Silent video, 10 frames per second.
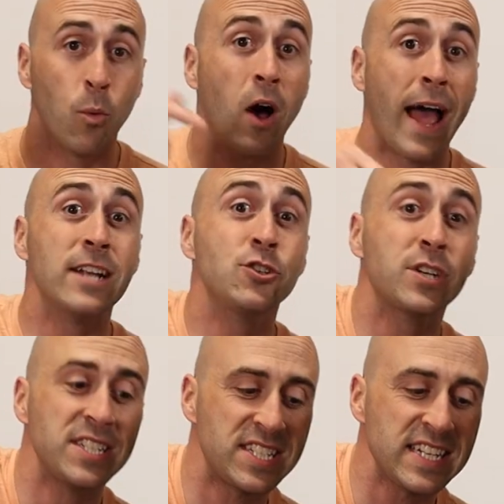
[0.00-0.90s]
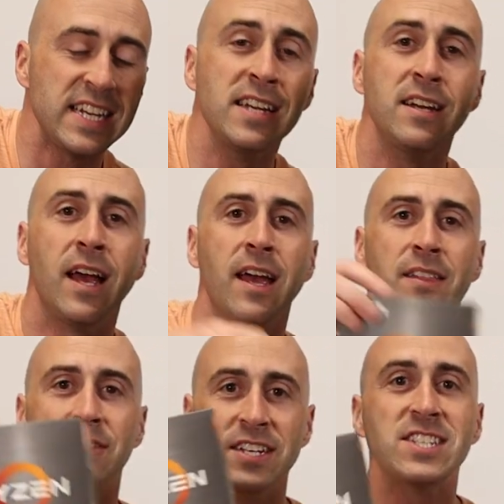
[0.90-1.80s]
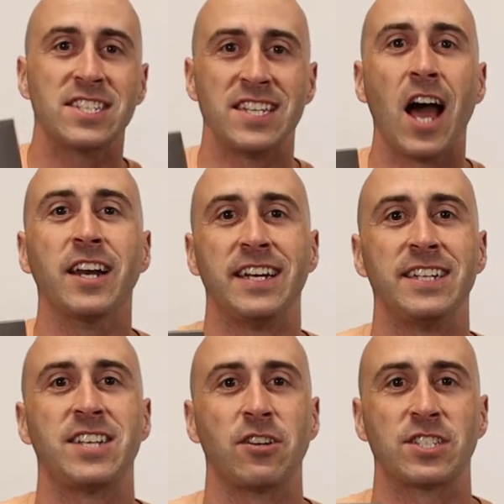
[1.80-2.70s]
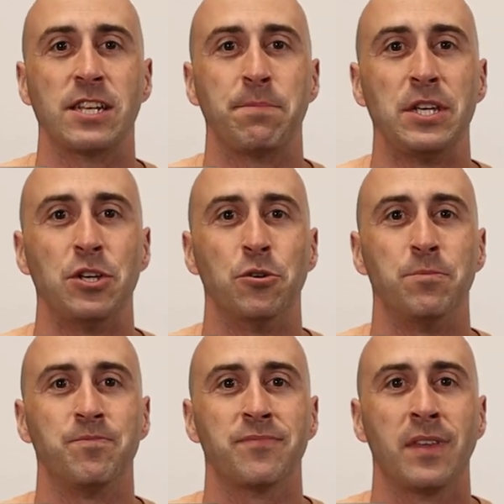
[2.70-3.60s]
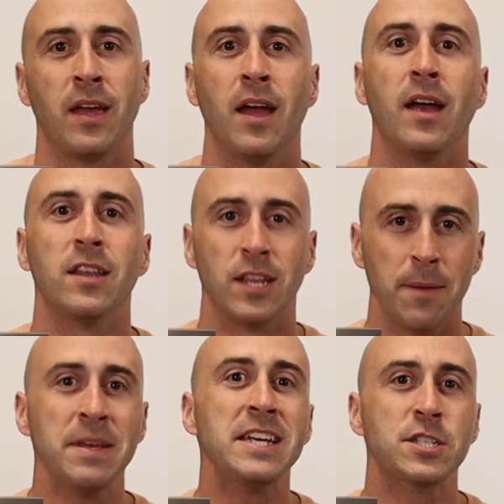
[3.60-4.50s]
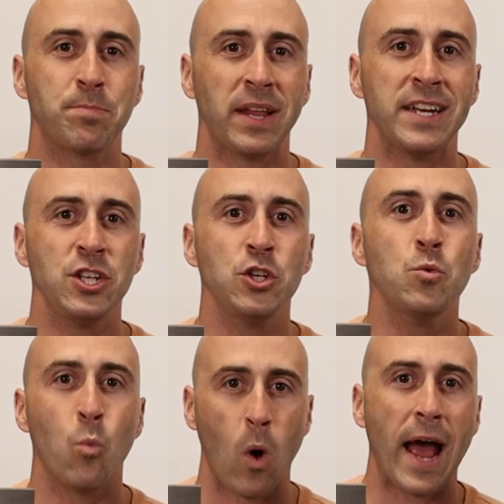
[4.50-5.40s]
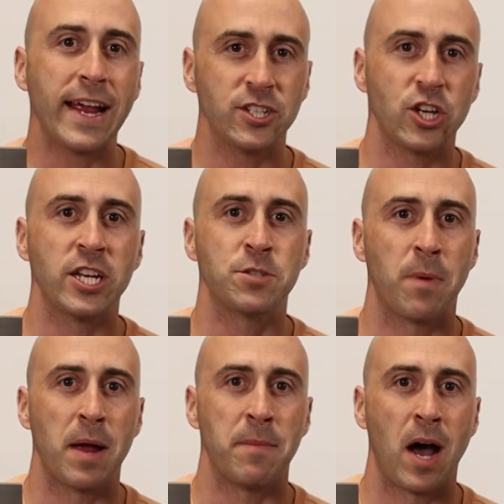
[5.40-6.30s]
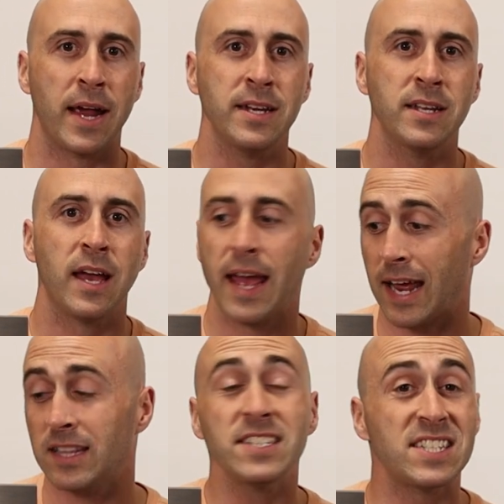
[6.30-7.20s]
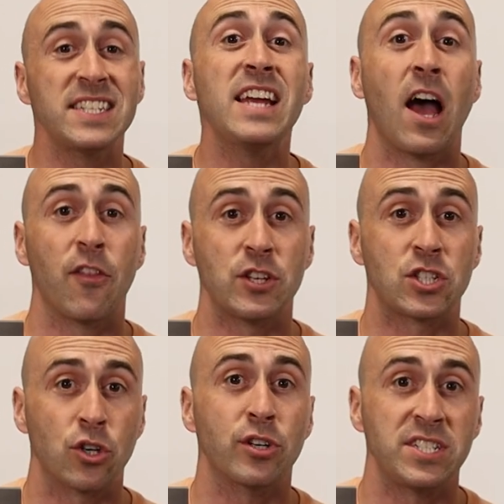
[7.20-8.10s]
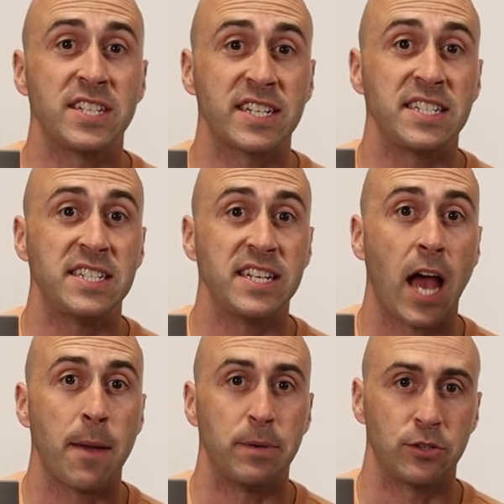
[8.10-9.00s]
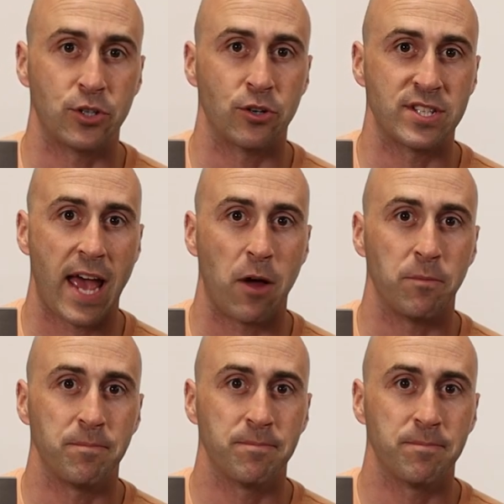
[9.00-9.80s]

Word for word: Well, as you can see, this is not an Intel C P U. Let me explain to you why I changed my mind, and let's see how this thirty sixty Ti build turns out.